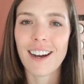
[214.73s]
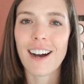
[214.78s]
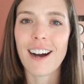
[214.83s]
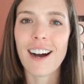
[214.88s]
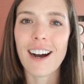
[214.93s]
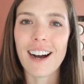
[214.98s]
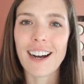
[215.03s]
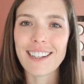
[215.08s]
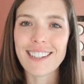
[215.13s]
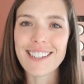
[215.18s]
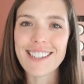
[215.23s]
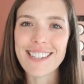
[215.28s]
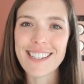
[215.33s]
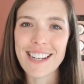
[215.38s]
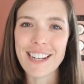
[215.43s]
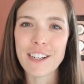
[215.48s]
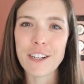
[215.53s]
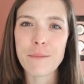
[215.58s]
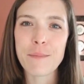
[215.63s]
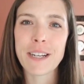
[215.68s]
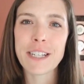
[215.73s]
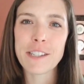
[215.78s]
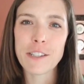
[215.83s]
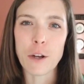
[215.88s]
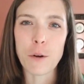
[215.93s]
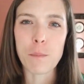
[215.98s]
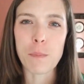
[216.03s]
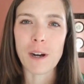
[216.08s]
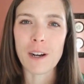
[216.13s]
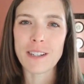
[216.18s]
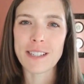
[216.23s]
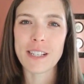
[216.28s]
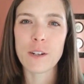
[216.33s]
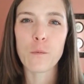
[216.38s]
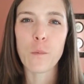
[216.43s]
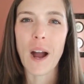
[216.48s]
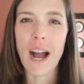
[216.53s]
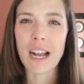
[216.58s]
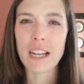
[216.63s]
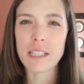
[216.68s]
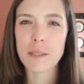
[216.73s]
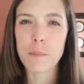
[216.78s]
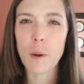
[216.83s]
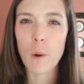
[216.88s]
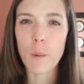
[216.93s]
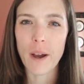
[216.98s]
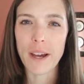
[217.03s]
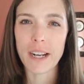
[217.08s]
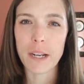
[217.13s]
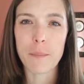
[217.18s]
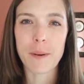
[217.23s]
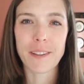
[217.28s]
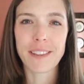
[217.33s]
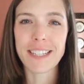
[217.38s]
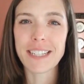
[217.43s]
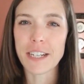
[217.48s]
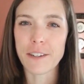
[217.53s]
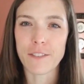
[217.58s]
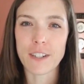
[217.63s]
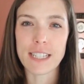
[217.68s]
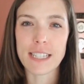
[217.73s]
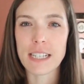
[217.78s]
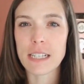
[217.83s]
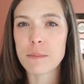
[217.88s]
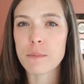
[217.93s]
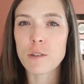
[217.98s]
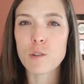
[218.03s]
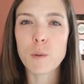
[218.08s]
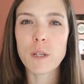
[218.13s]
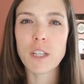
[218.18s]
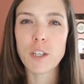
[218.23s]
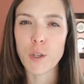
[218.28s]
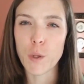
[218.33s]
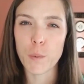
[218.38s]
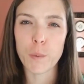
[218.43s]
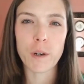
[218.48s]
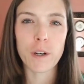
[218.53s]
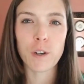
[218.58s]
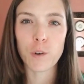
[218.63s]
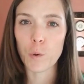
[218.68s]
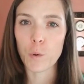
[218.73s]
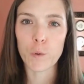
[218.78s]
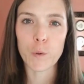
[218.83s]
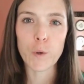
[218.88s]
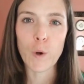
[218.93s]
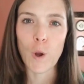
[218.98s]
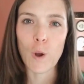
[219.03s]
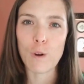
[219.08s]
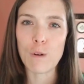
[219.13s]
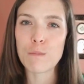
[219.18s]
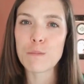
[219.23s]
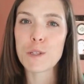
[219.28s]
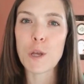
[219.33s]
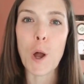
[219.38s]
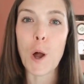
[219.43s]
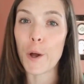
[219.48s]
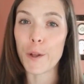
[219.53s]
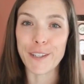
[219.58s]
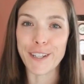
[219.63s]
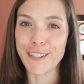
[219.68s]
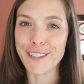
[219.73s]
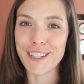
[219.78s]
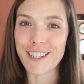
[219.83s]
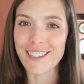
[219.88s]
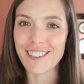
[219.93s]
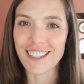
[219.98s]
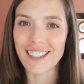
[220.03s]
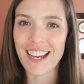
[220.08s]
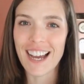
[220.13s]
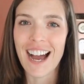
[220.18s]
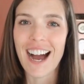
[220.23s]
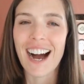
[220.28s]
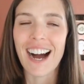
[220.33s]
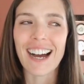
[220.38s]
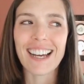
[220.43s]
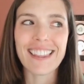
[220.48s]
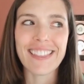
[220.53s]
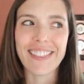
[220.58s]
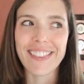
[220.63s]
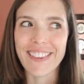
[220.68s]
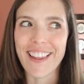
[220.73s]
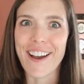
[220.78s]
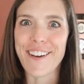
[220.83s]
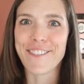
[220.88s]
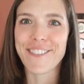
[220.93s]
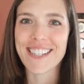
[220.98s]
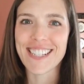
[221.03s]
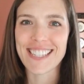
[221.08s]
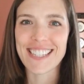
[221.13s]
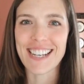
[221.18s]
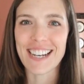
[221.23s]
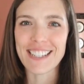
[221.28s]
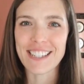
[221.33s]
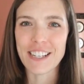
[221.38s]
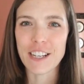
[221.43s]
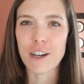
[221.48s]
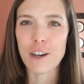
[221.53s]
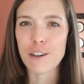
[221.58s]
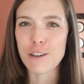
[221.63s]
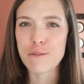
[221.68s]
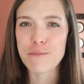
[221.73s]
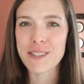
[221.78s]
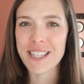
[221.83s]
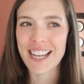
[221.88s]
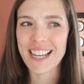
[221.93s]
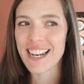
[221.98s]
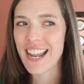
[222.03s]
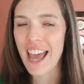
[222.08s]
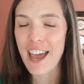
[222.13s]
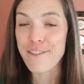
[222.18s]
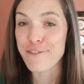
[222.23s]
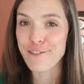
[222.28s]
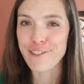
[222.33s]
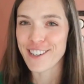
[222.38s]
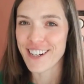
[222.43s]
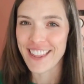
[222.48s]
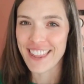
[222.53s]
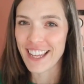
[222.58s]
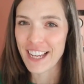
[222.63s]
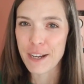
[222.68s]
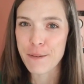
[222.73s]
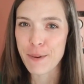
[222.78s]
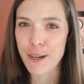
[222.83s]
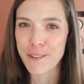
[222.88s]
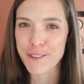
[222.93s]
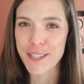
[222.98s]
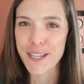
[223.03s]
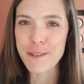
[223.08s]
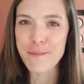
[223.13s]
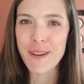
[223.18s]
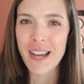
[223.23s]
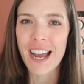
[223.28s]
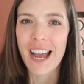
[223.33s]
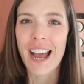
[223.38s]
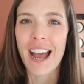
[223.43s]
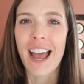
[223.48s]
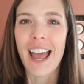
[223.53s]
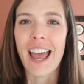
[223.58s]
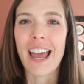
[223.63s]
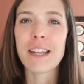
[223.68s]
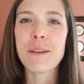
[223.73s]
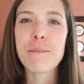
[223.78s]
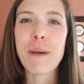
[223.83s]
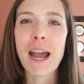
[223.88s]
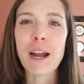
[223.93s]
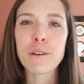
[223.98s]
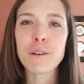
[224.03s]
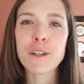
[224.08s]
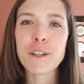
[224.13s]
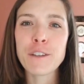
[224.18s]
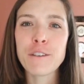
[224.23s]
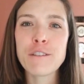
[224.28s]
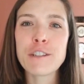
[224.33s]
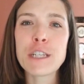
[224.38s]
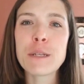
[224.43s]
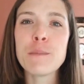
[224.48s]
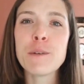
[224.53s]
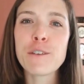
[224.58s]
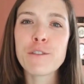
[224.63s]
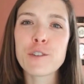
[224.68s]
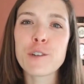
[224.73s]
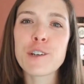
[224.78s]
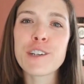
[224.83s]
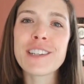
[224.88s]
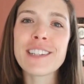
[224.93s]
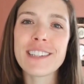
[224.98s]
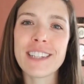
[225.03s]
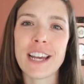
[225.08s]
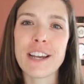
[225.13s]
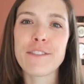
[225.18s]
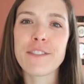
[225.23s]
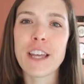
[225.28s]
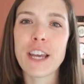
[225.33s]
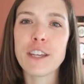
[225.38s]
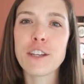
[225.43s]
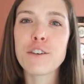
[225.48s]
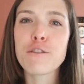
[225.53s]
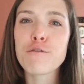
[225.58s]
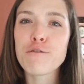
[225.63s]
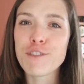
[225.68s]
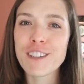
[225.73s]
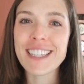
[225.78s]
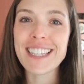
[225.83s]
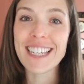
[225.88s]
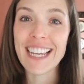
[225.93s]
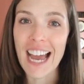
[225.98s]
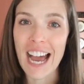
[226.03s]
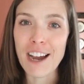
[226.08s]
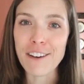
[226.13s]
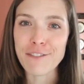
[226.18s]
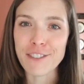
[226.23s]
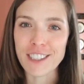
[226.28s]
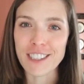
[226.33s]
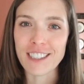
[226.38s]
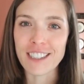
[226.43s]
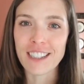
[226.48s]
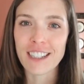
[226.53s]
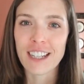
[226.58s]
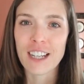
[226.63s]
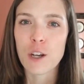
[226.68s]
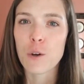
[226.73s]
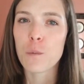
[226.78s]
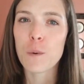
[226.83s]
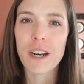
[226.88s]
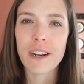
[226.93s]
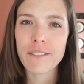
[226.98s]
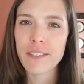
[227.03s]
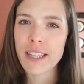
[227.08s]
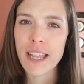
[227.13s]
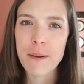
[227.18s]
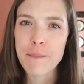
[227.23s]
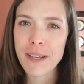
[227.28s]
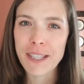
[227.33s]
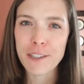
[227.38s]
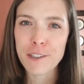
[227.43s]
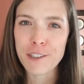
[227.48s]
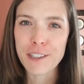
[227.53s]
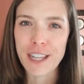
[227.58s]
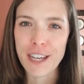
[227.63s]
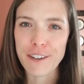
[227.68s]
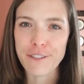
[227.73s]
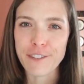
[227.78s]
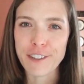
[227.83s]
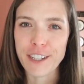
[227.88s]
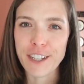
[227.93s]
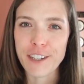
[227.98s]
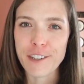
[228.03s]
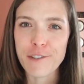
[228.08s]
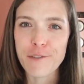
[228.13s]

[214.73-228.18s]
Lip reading: I could stand on my soapbox and wax poetic about the differences between newer and older homes all day long. I love discussing homes and everything about them and empowering you to move toward the life that you're really after, whatever that may look like for you.